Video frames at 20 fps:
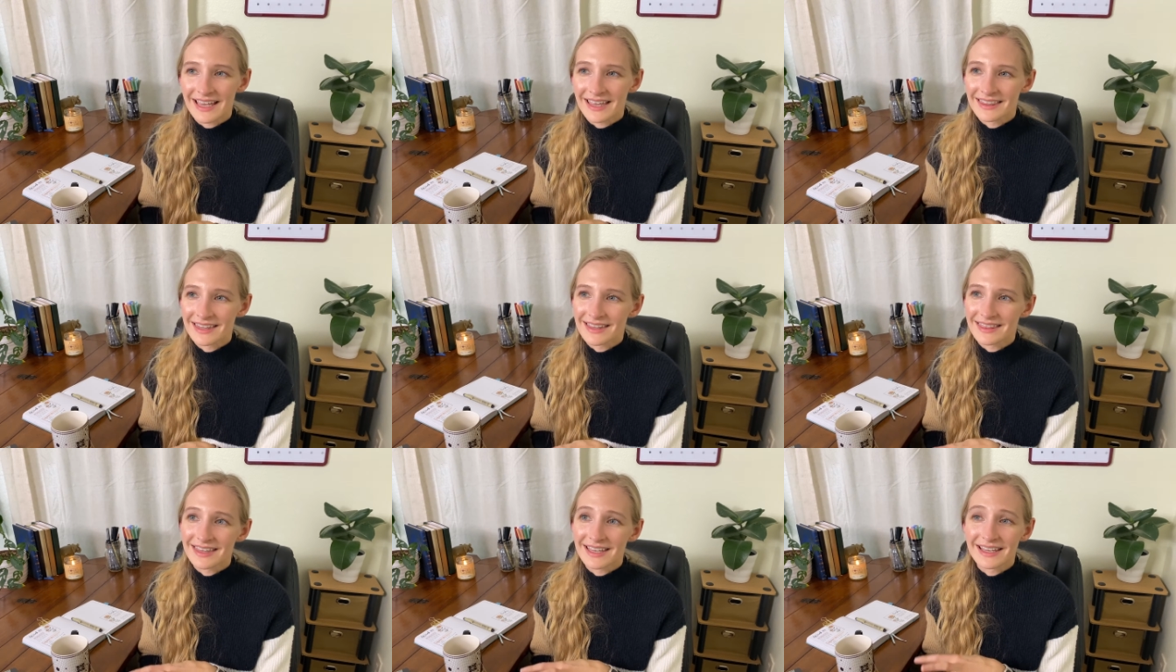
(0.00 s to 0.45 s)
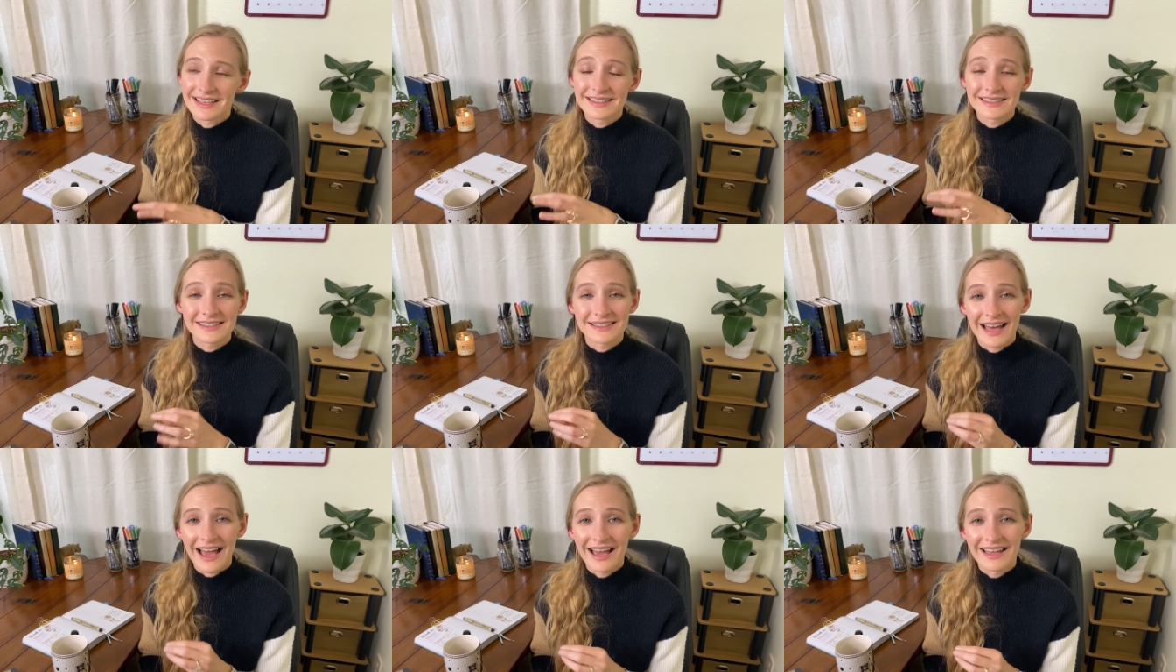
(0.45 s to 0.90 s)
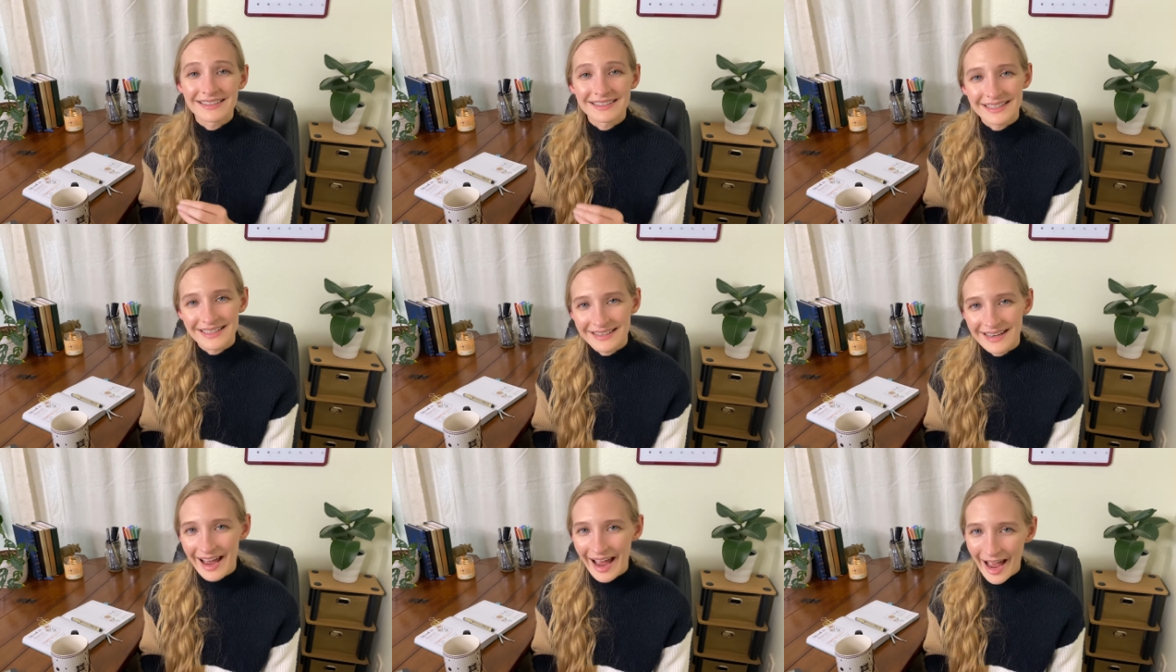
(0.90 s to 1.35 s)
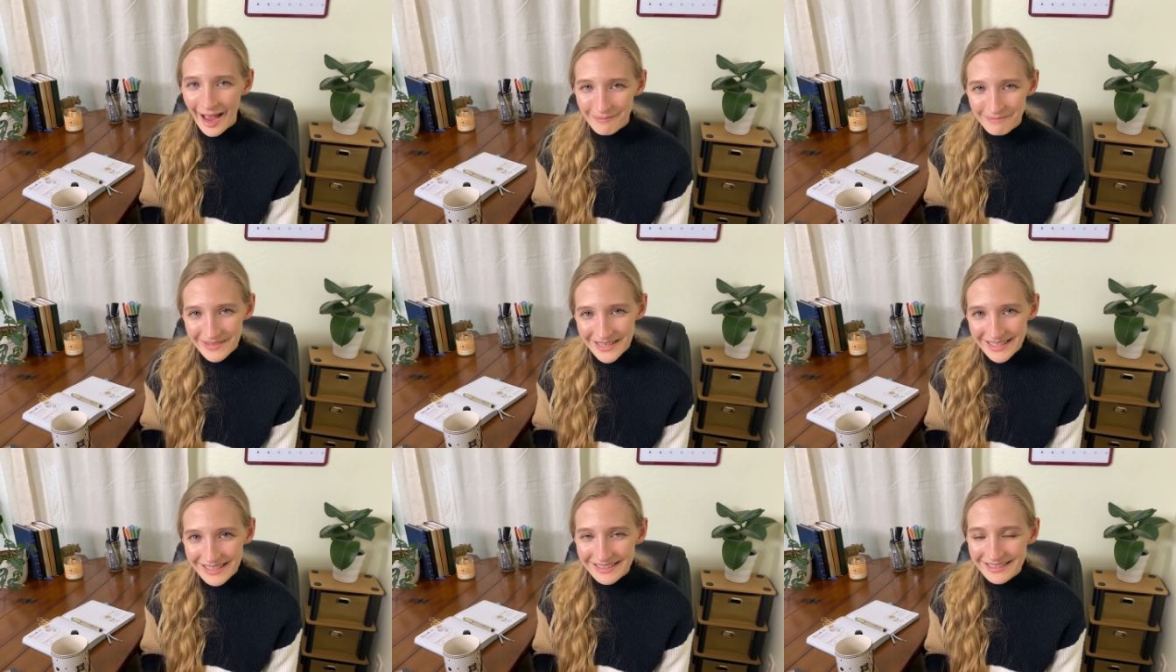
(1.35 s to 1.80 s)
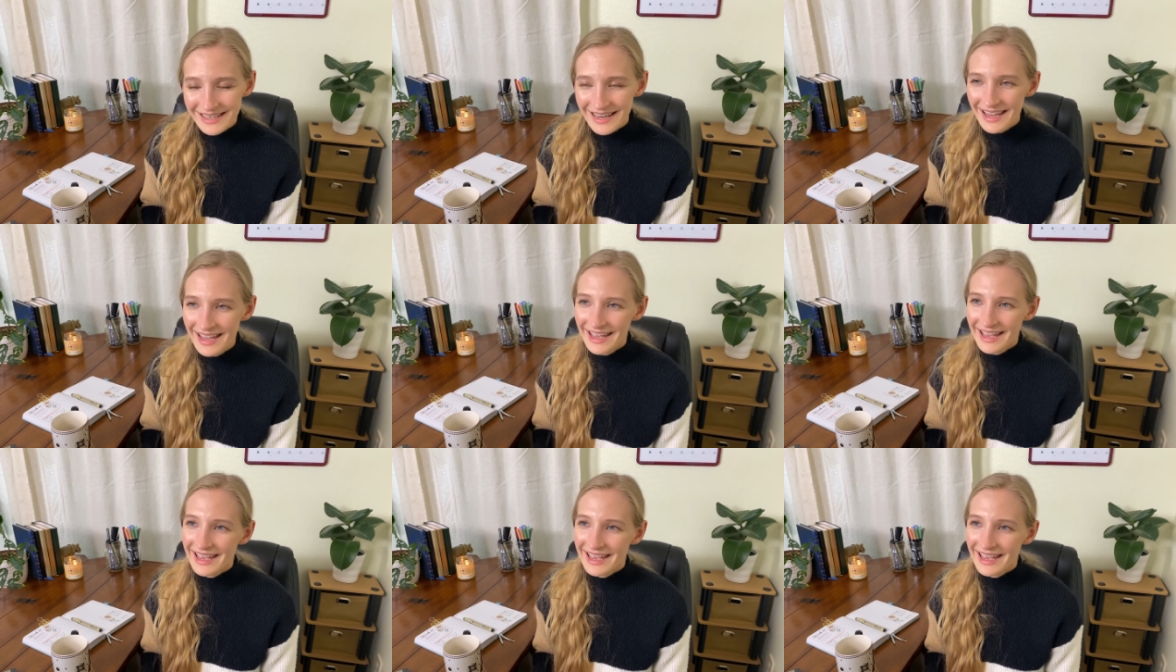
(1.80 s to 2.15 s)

and the things that did happen,